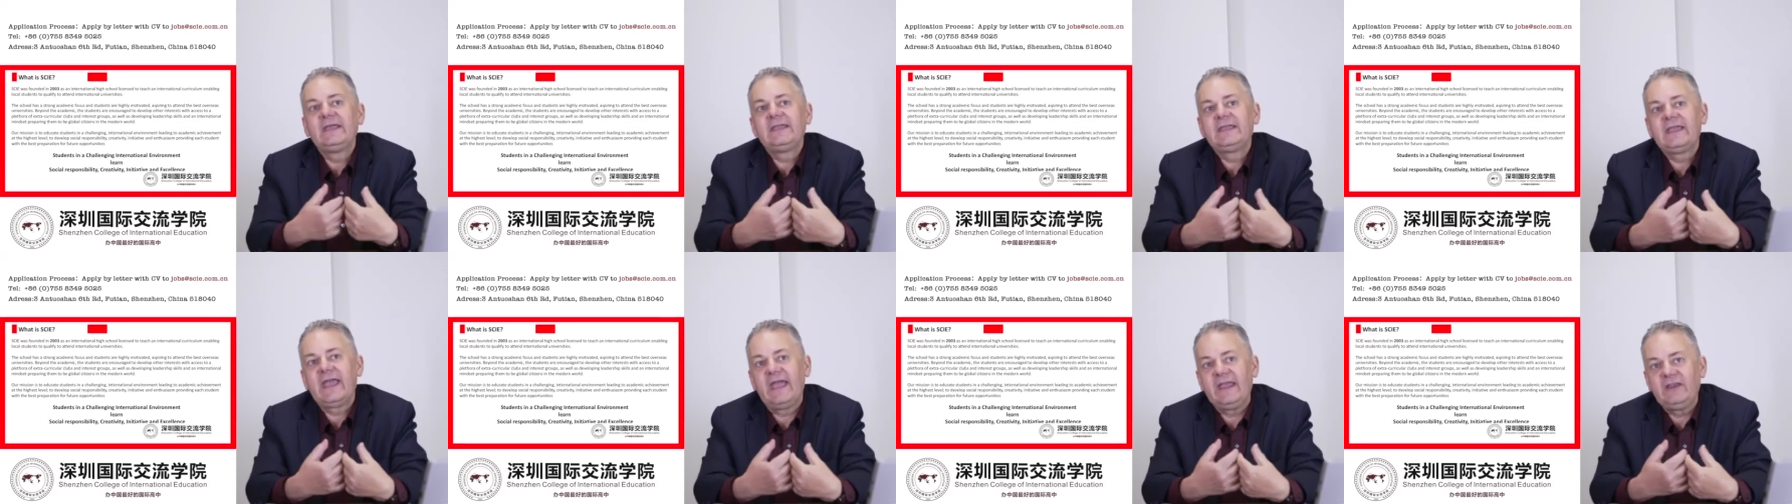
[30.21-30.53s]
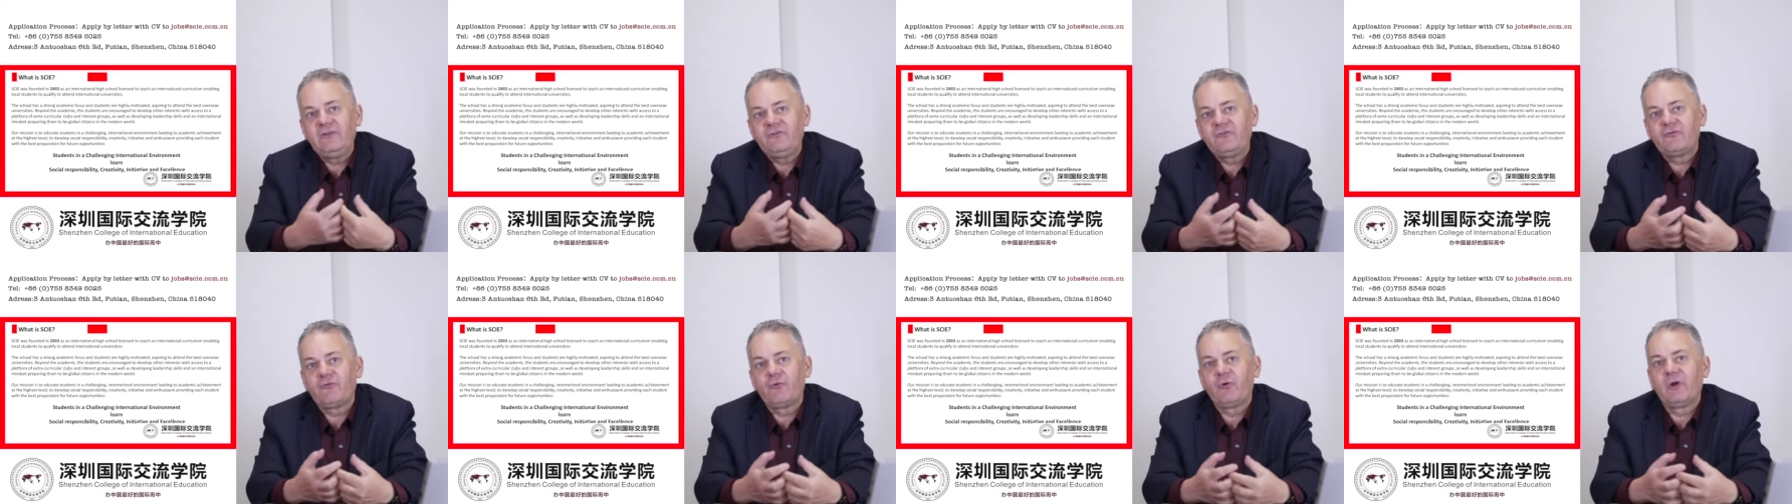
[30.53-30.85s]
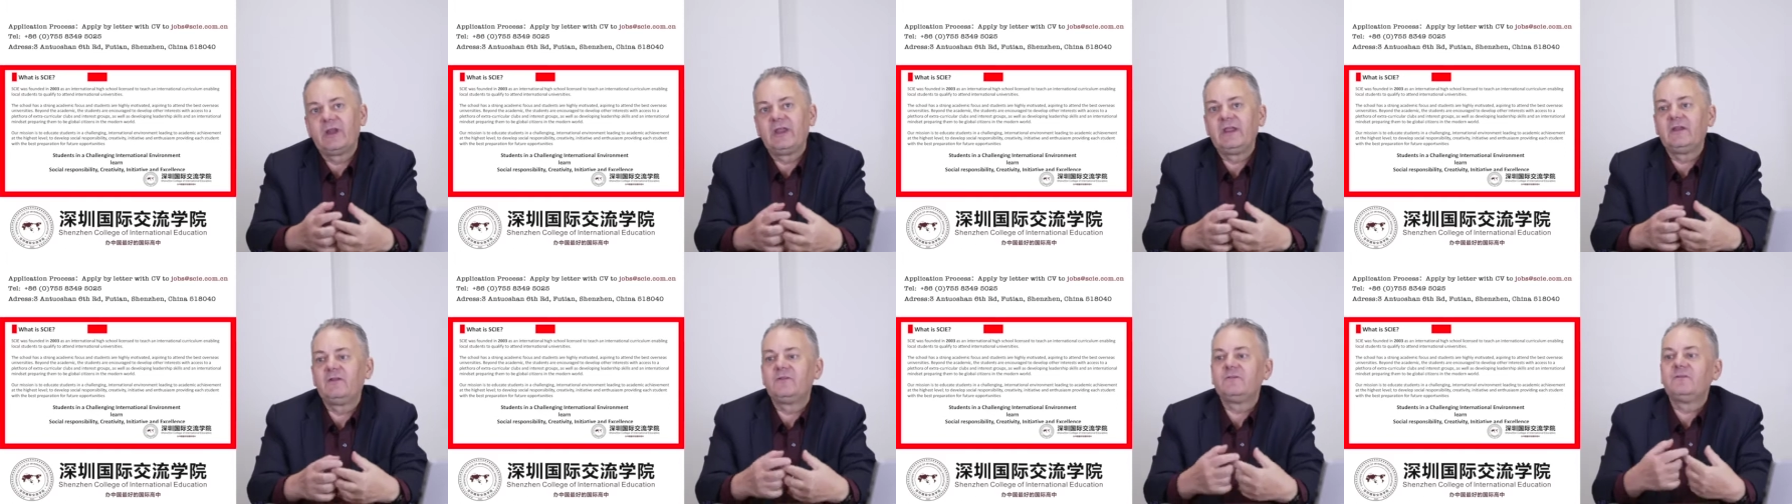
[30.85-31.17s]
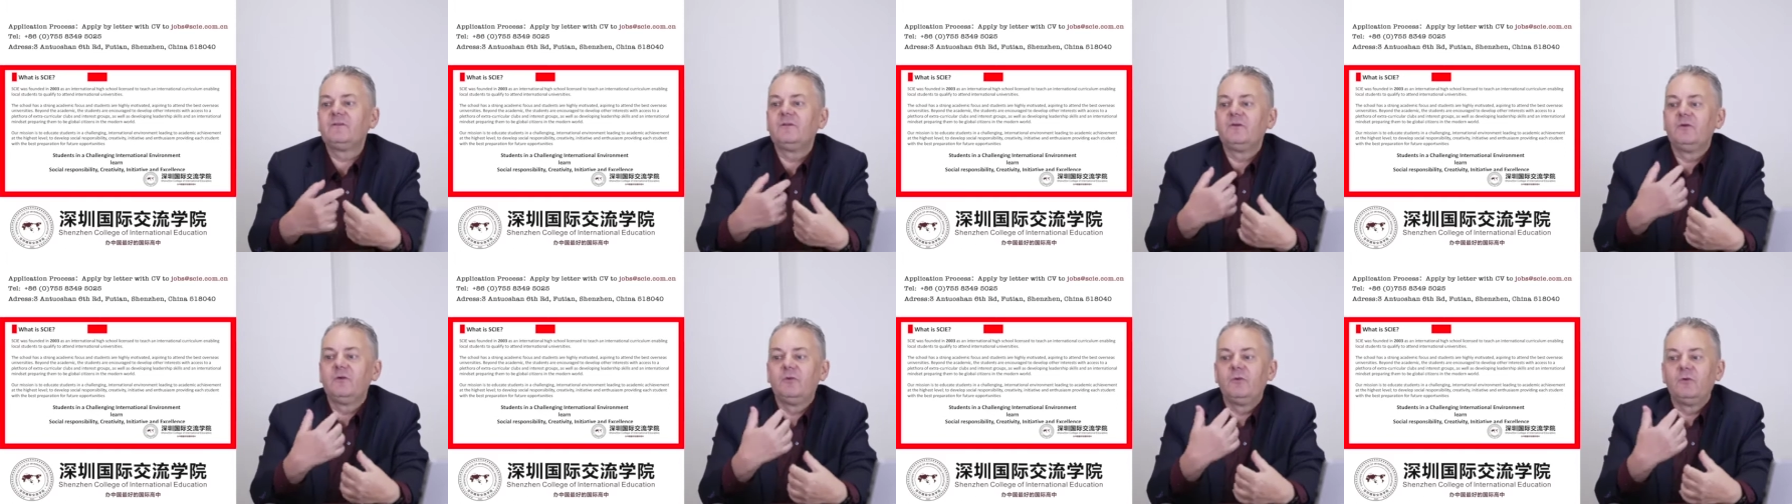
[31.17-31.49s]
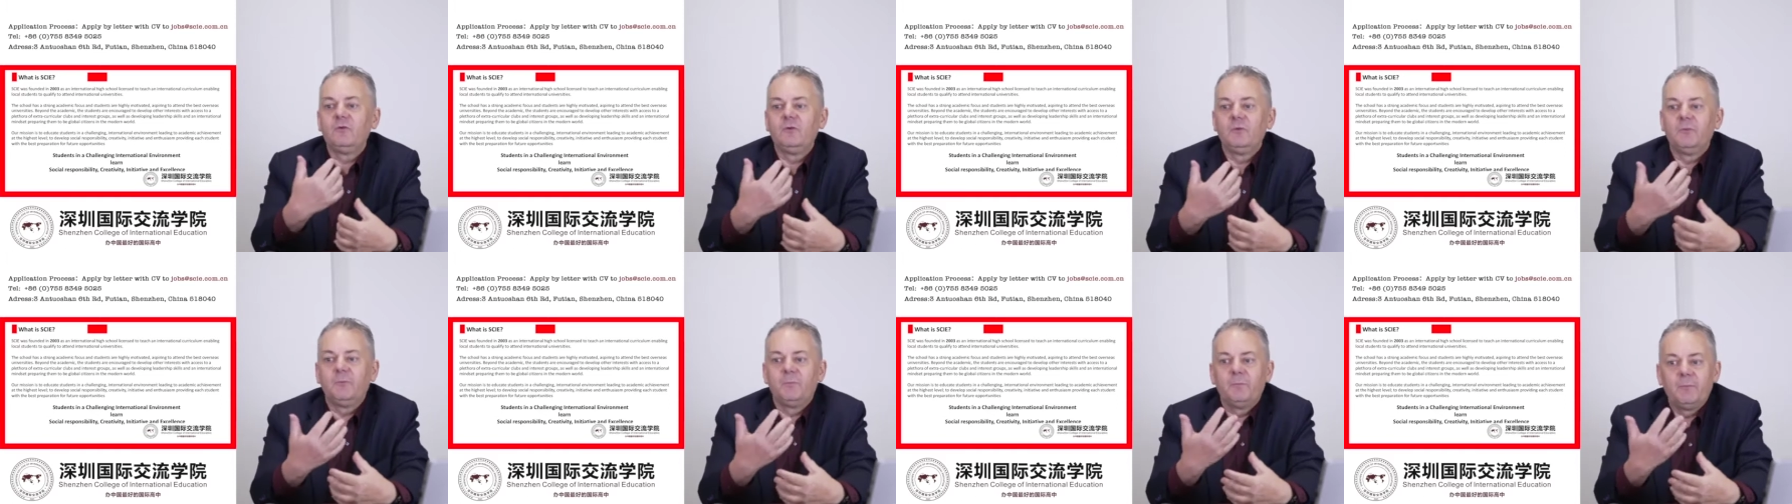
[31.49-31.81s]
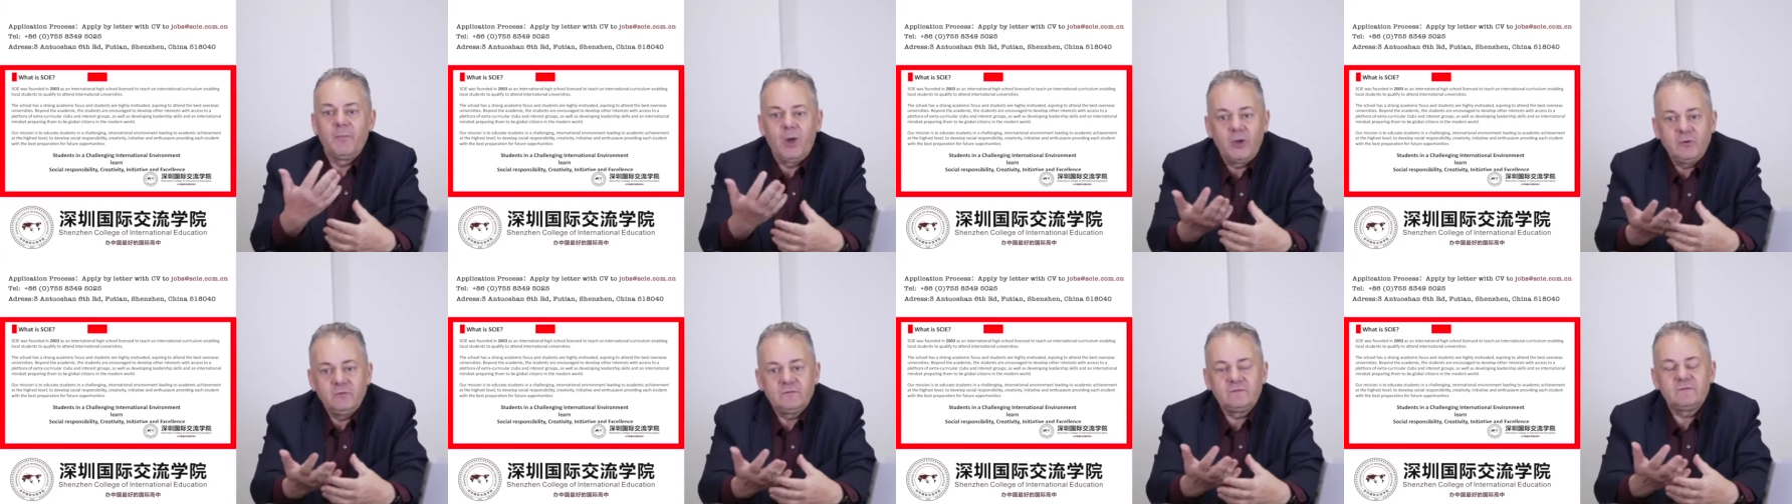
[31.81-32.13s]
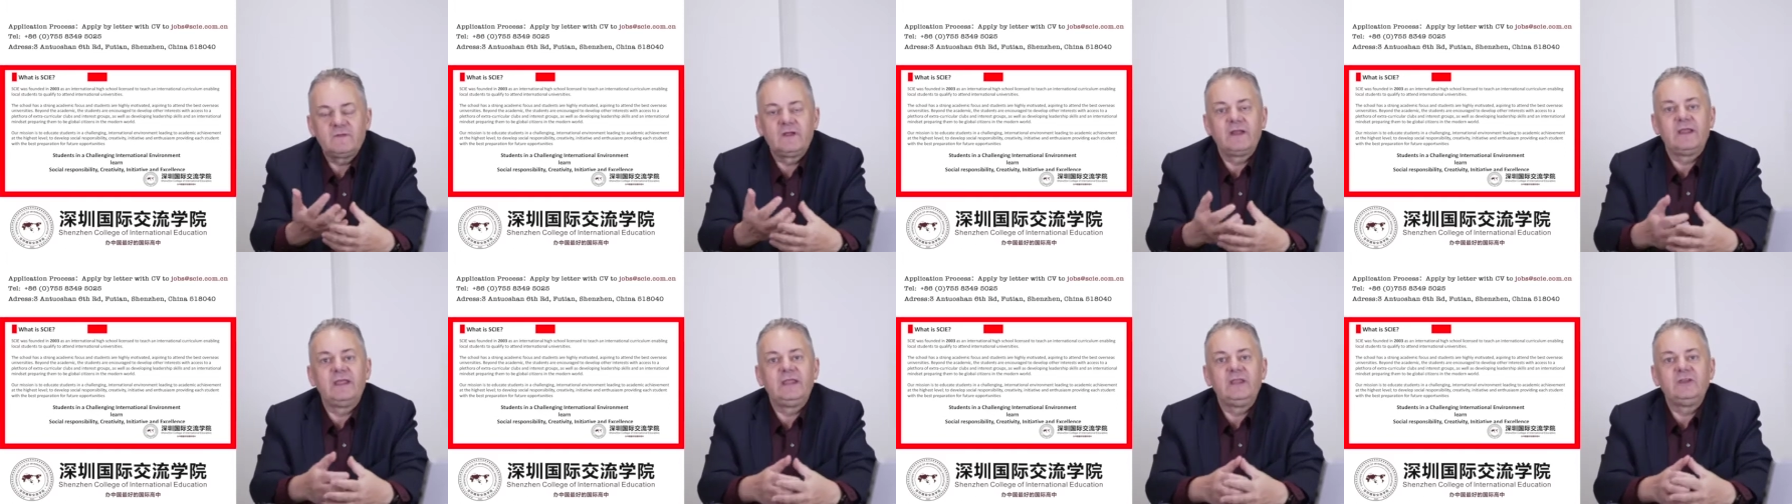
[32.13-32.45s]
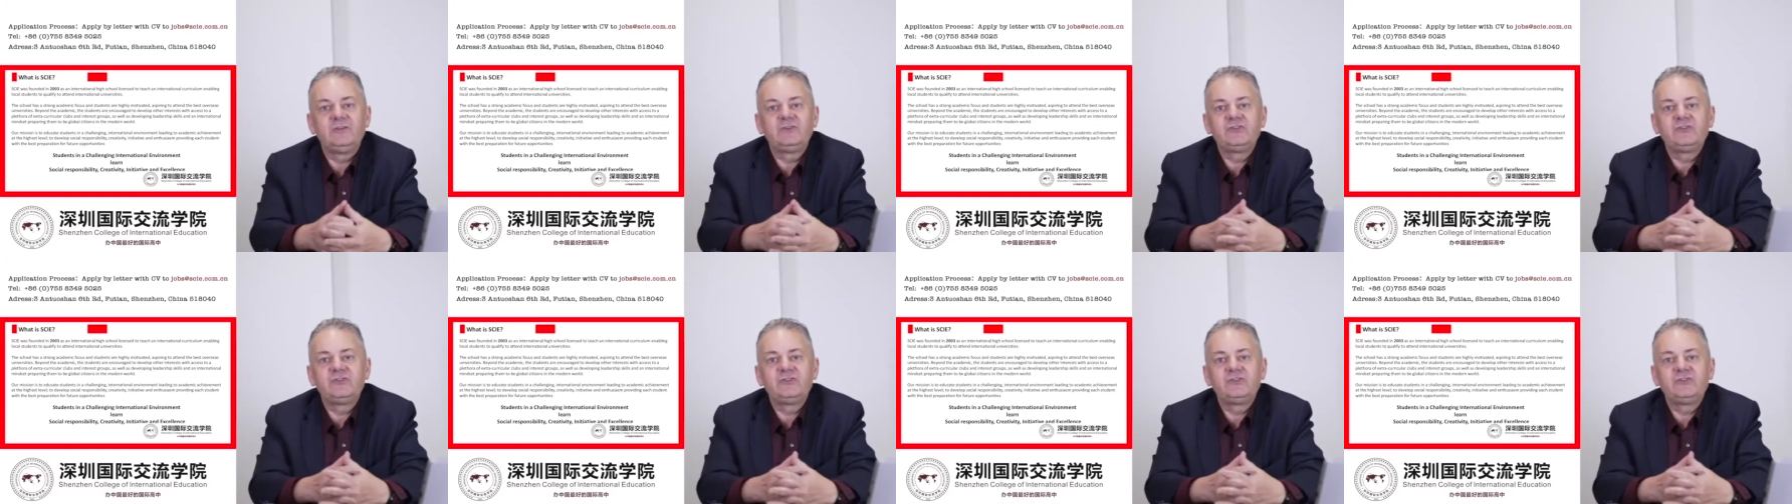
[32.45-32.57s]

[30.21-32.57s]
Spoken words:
catering to mostly